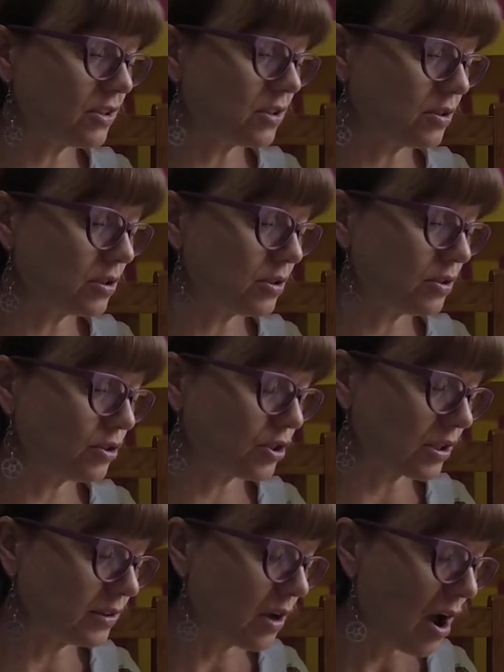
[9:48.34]
d- d-
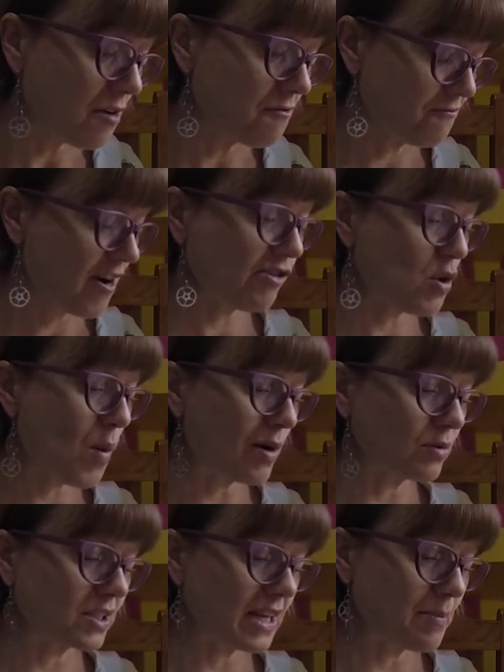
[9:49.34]
don't. Very well,
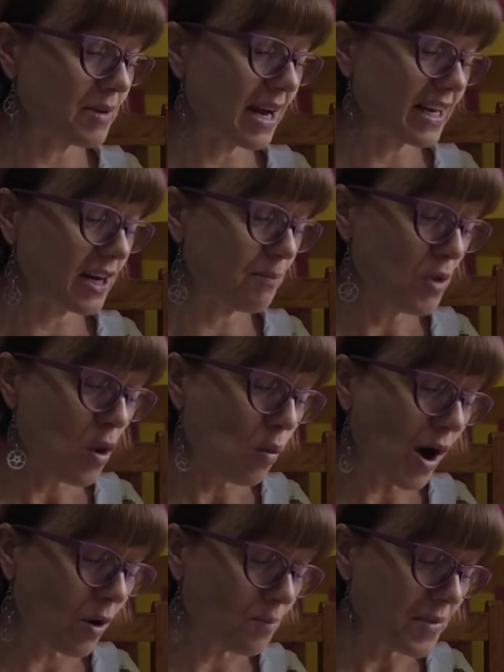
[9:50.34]
Snape cut in.
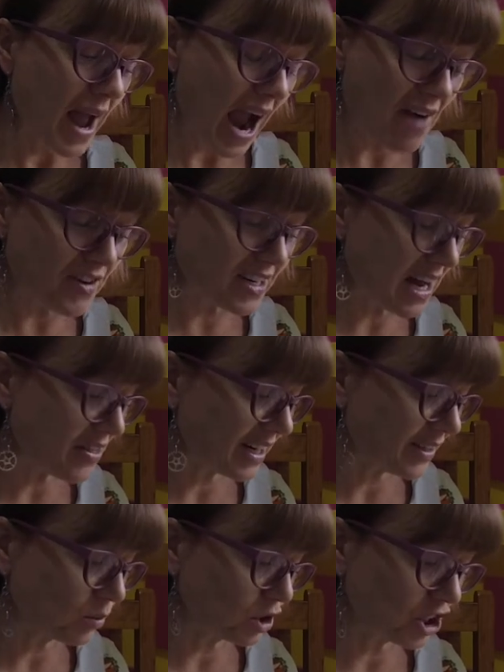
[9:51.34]
Well, have another
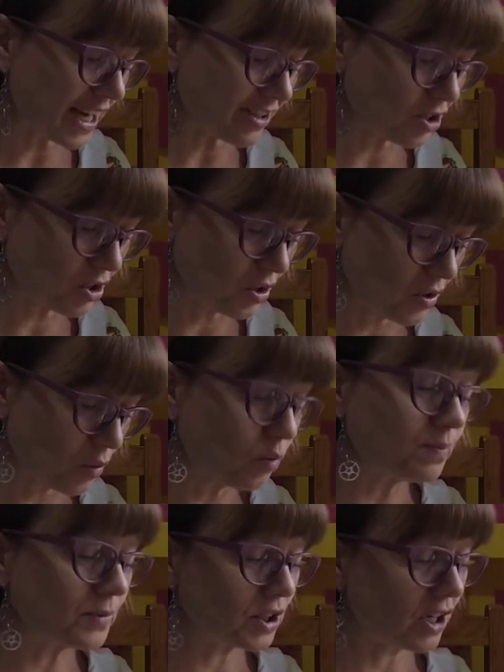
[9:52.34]
little chat soon.
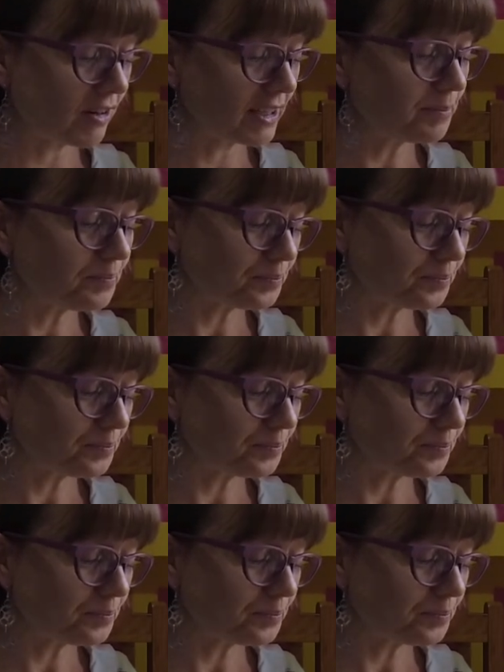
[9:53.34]
Sorry.